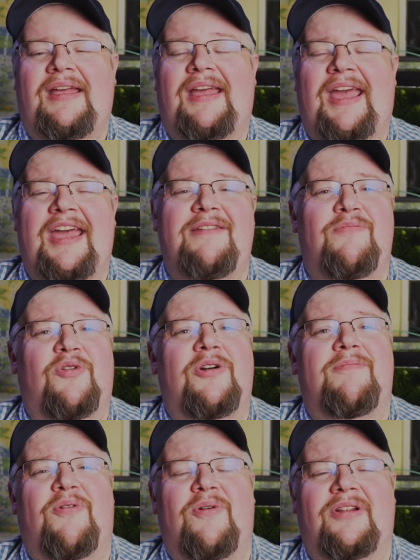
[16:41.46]
and more
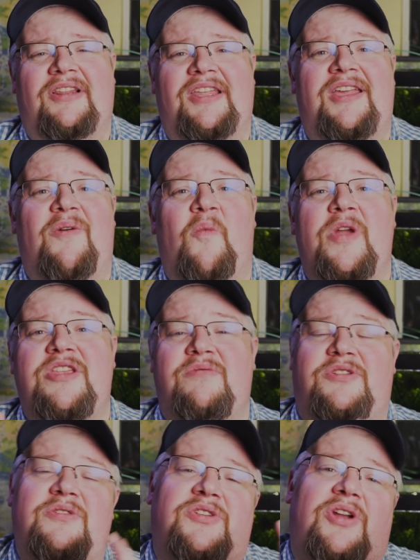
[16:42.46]
importantly, when you
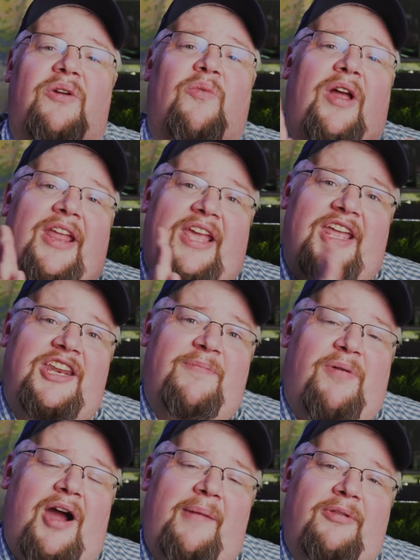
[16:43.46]
do start running into
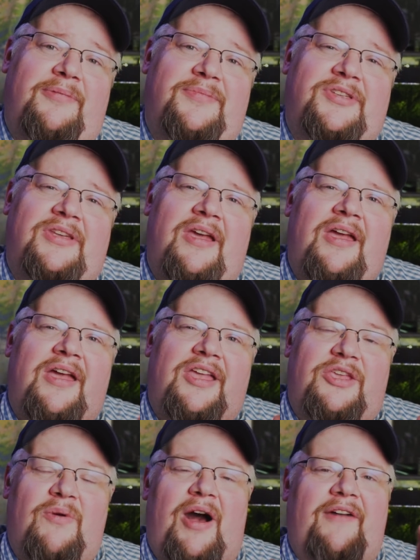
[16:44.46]
problems,
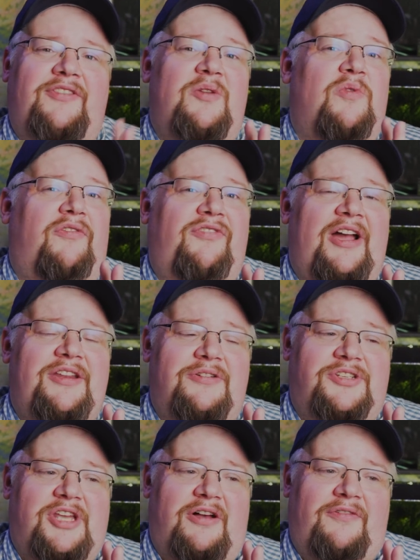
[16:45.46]
you often will find
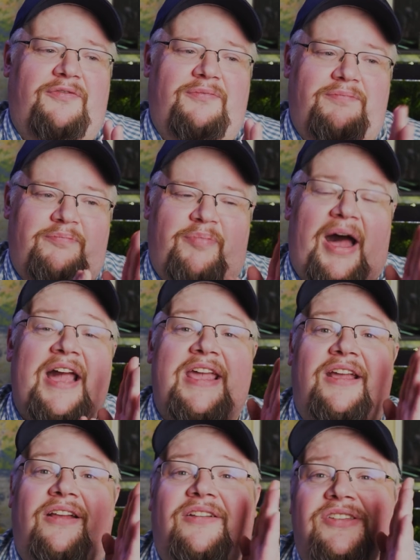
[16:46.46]
yourself
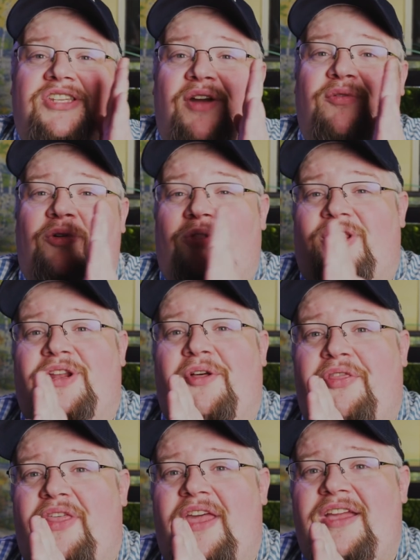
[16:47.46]
buying several
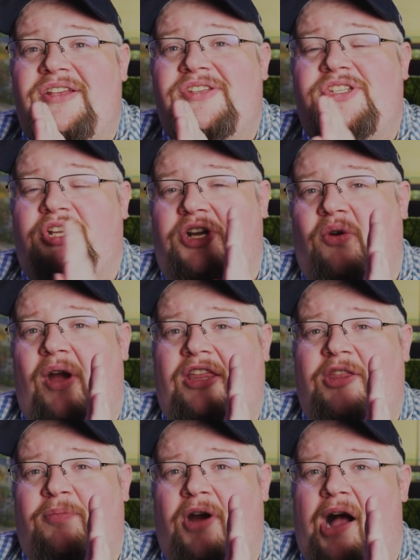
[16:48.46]
little things to
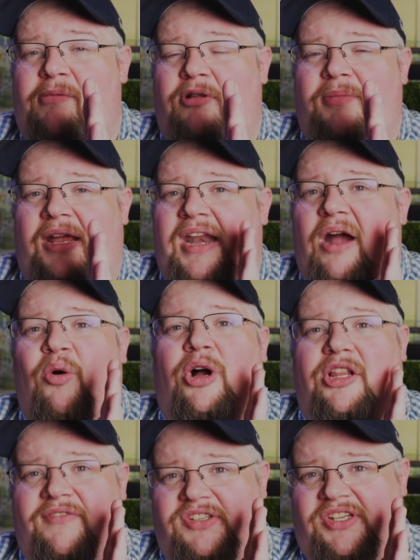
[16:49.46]
correct the problem, and now
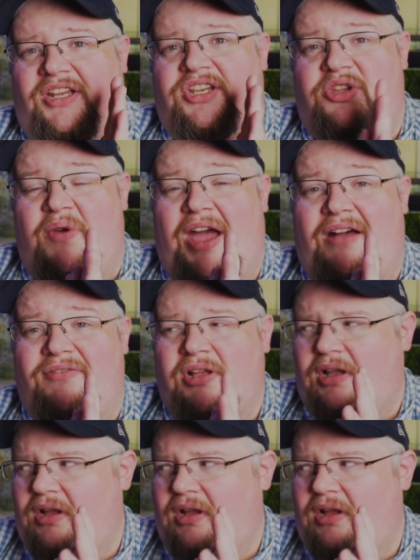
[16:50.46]
all of a sudden you have